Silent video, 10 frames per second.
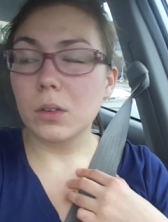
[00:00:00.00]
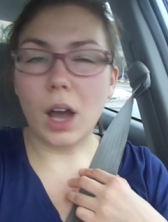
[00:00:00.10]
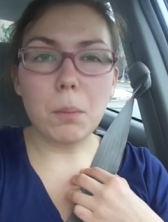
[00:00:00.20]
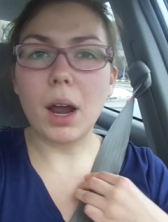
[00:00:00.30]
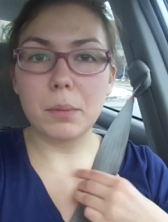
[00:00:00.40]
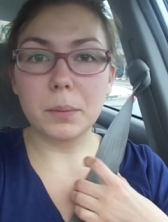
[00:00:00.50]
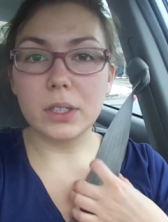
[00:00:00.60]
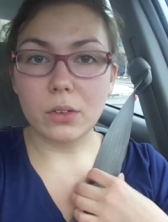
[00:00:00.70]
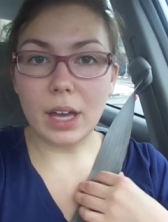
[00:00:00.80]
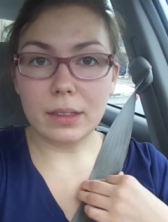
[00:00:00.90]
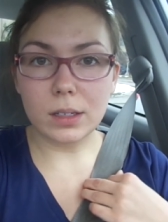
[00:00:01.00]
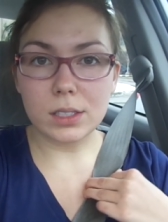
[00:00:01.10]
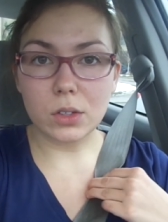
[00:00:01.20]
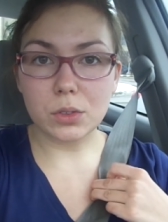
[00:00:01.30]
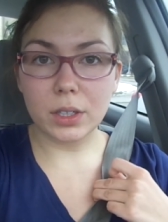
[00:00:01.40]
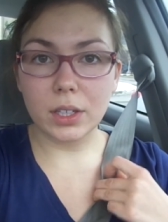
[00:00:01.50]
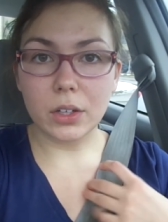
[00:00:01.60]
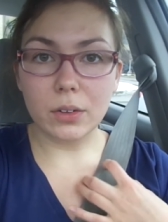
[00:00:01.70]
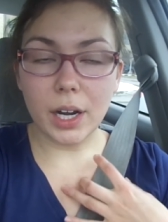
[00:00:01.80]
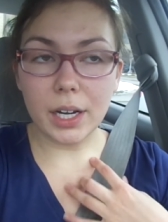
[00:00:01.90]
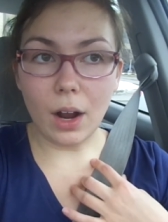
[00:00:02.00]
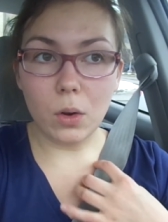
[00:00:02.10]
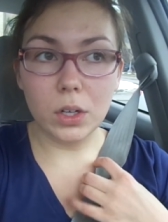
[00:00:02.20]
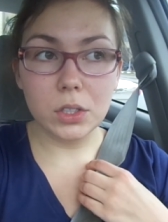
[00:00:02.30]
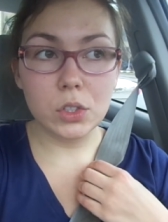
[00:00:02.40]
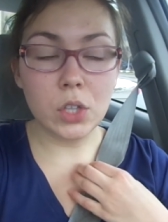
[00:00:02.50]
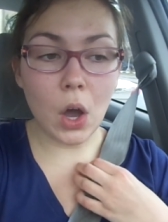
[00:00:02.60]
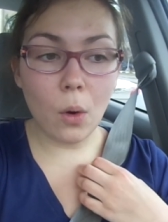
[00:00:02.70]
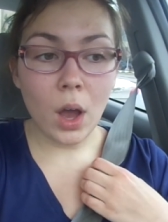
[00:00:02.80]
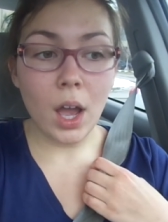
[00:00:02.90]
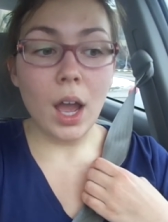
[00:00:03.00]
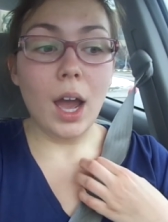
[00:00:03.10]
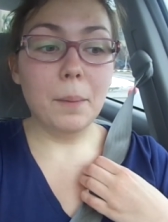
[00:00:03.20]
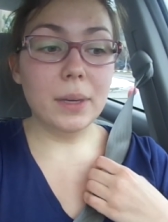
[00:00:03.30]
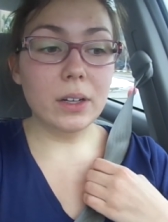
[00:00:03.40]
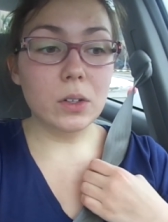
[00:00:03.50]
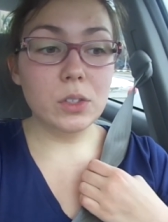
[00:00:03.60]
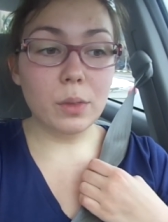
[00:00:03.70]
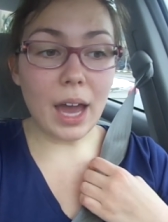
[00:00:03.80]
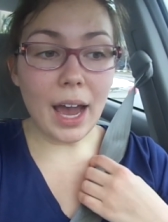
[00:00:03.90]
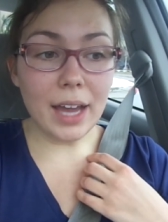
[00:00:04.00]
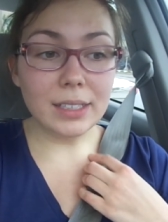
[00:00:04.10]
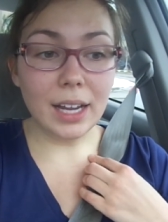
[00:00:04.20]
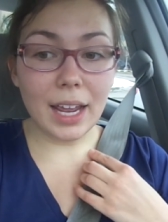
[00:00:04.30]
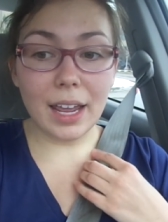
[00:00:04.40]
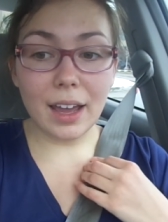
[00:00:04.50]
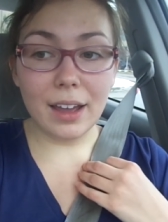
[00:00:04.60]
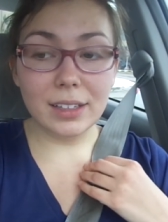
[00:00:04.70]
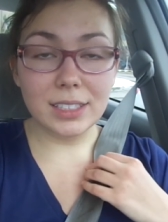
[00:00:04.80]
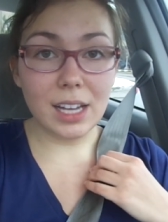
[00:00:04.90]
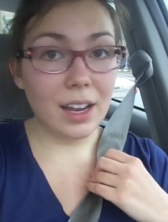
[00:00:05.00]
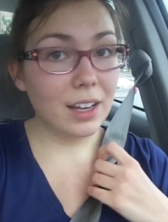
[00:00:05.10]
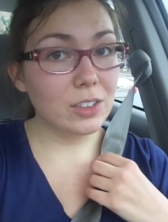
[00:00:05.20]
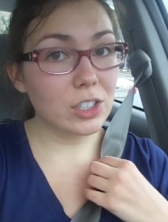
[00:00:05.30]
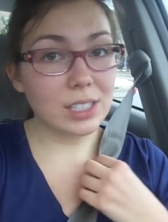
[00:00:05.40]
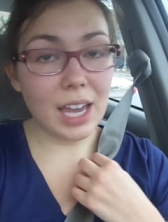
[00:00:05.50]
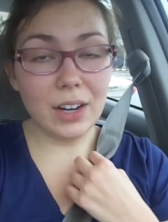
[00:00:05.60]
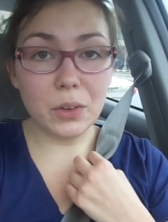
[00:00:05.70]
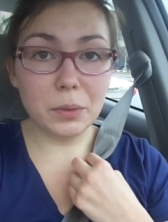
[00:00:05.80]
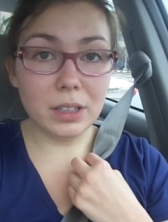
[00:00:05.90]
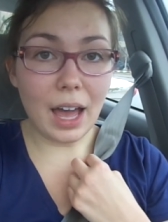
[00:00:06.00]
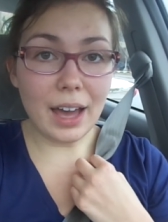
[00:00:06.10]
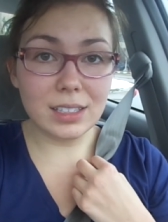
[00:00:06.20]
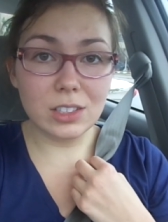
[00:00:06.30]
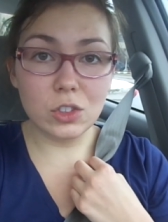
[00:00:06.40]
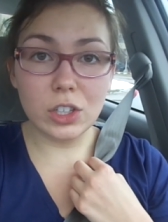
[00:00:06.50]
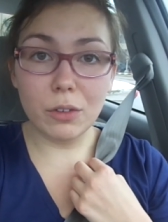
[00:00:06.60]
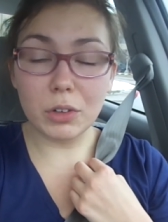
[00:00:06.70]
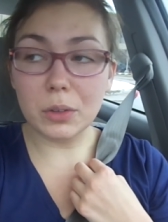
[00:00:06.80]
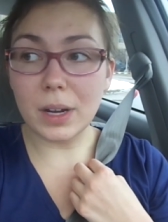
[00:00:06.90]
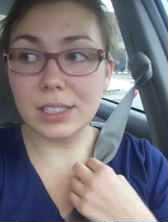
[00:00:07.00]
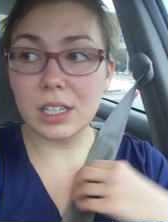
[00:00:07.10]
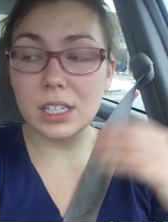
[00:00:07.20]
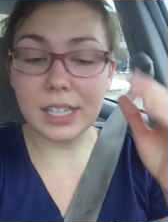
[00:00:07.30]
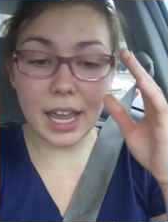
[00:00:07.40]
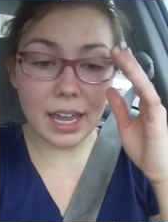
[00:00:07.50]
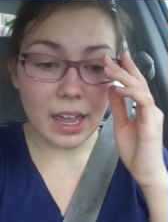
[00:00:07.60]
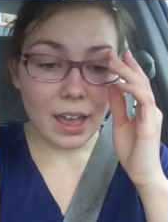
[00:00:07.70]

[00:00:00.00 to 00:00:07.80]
I'll probably do that. That sounds really good right now. So I'm gonna go do that and just kind of relax and chill for the rest of the day.